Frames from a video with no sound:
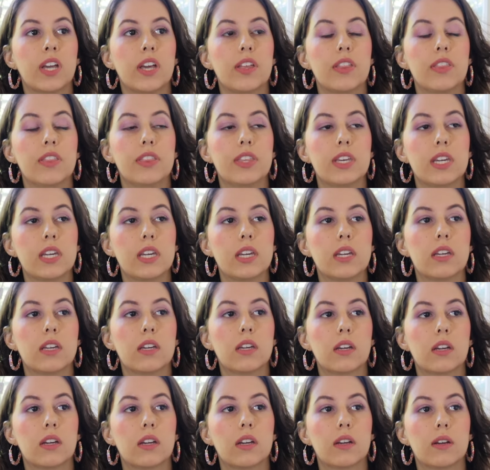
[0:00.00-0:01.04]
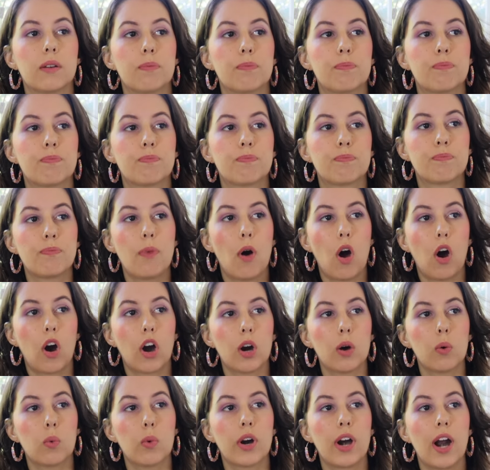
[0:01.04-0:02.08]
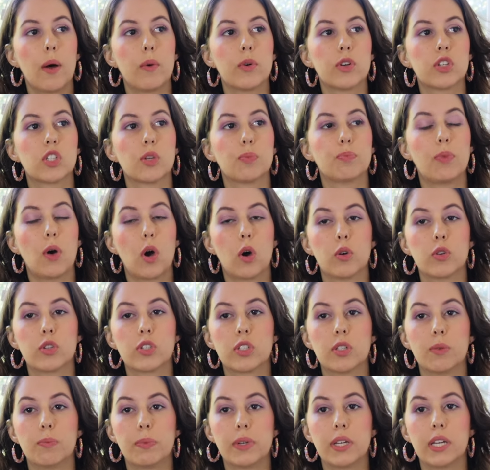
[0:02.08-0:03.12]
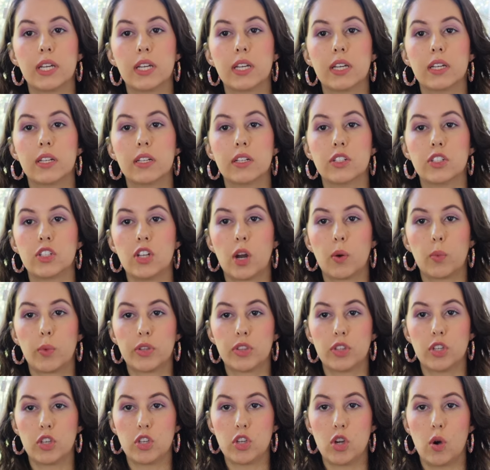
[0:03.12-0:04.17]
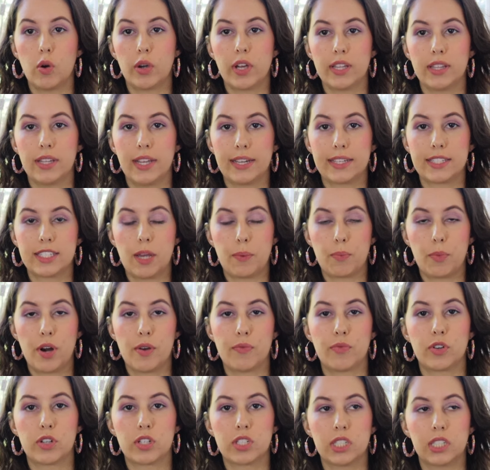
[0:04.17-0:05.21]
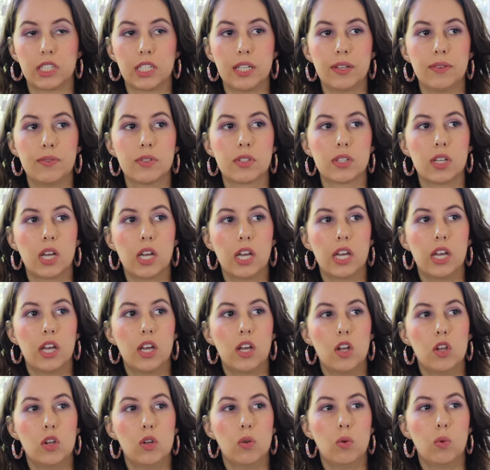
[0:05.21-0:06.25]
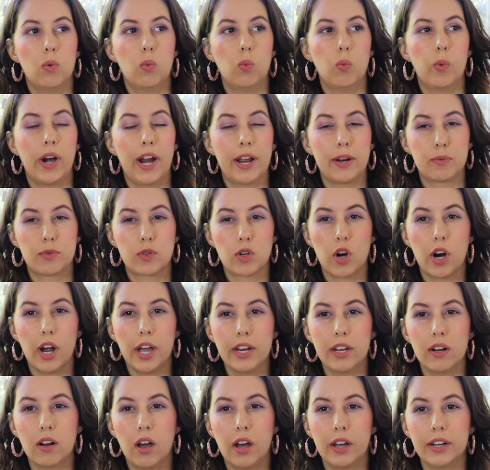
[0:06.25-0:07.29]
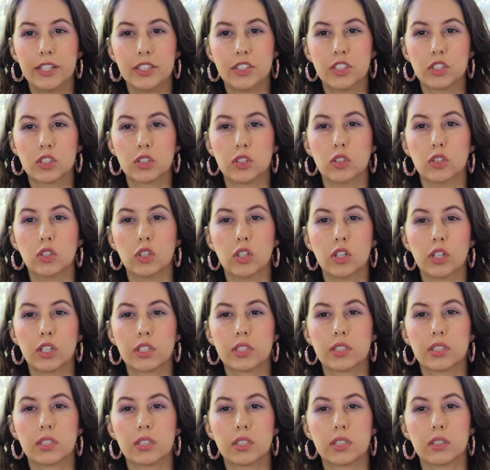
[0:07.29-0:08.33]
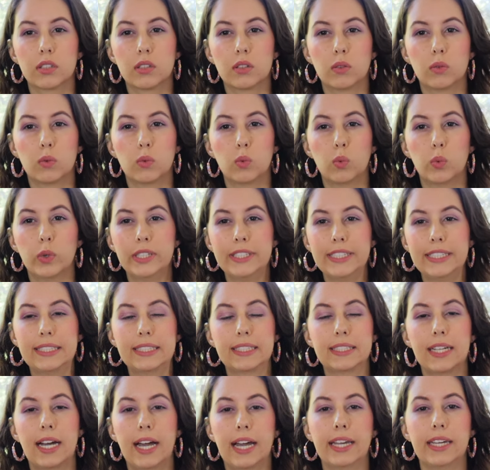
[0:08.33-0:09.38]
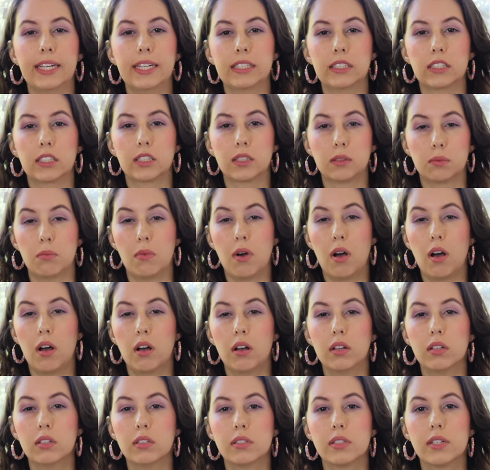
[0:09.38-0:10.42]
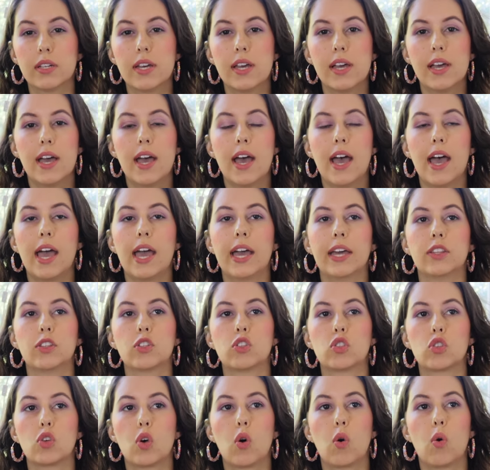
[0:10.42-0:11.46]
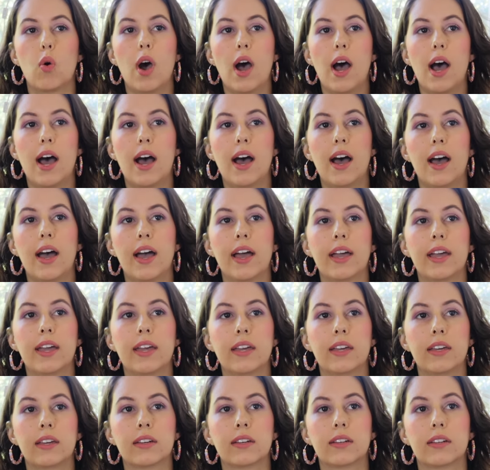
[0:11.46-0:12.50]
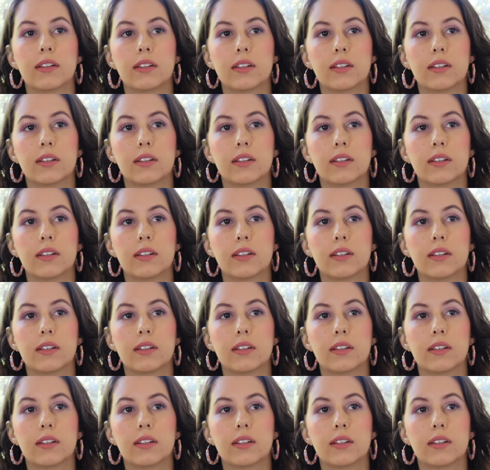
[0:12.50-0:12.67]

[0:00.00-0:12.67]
the part where I was supposed to be done with the yoke and like separate for sleeves, when I tried it on, it just looked really tight and small. And so I